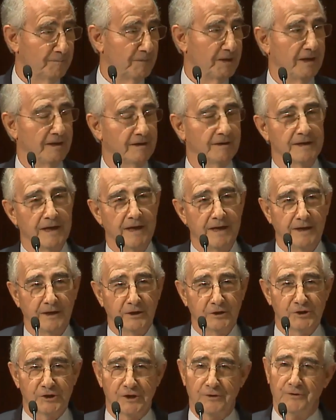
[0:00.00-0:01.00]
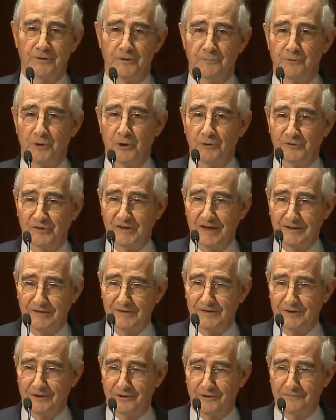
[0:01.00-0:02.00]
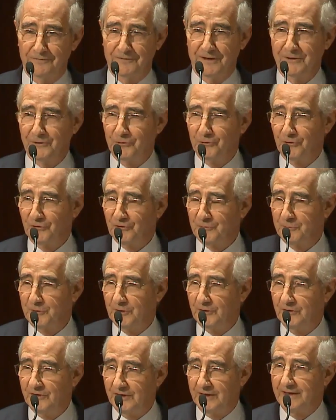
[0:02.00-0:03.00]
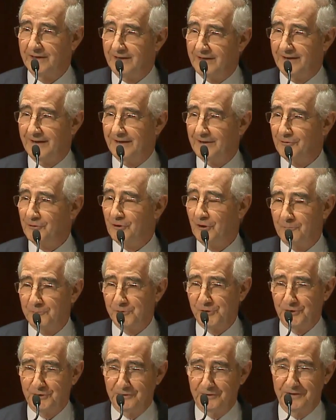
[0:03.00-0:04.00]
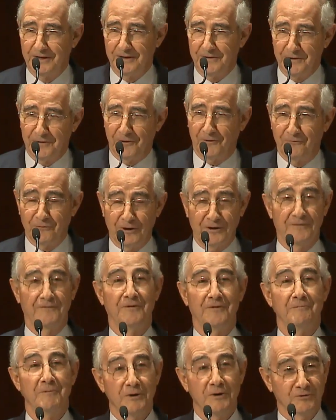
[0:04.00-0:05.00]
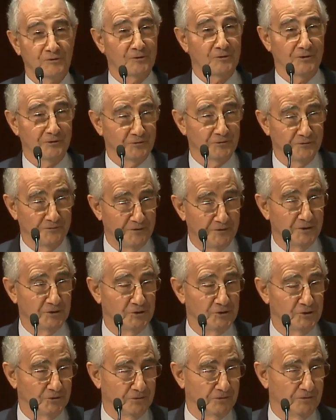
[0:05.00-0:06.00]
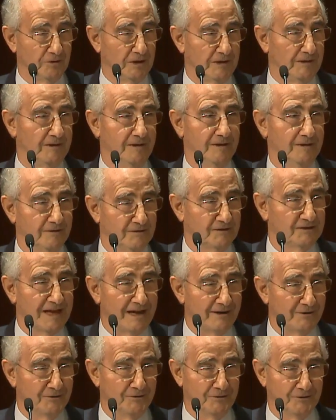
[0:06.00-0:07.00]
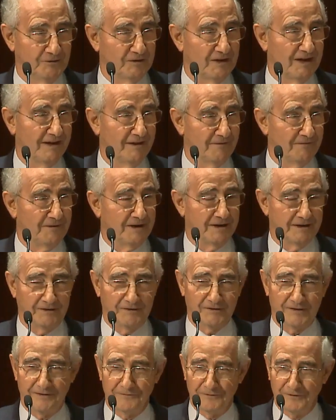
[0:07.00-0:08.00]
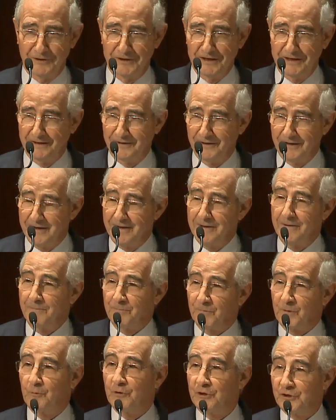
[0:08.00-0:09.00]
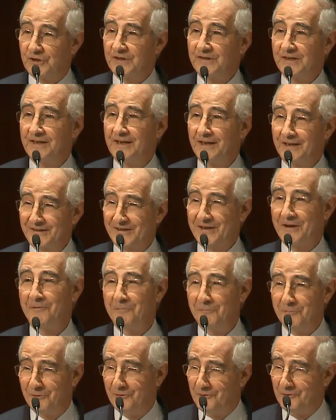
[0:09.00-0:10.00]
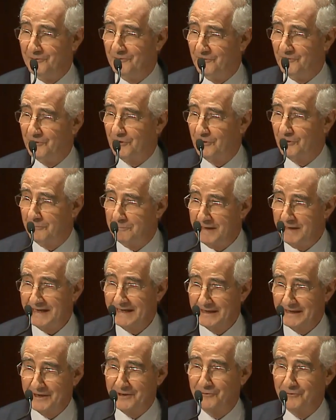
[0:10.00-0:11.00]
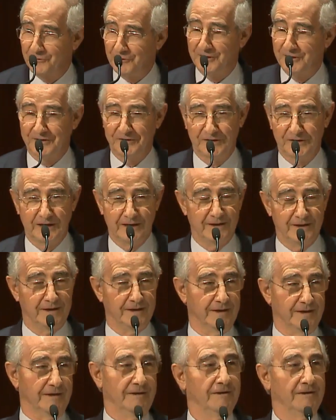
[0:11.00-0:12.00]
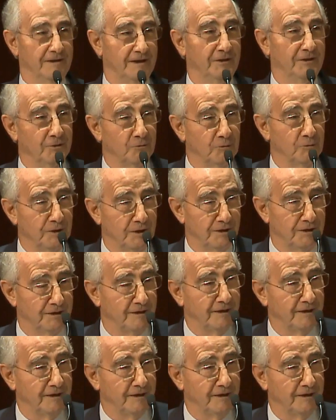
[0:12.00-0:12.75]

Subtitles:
engaged the process of endorsement and adoption of one of the most controversial standards, IFRS 17, which is an example for many countries in the world,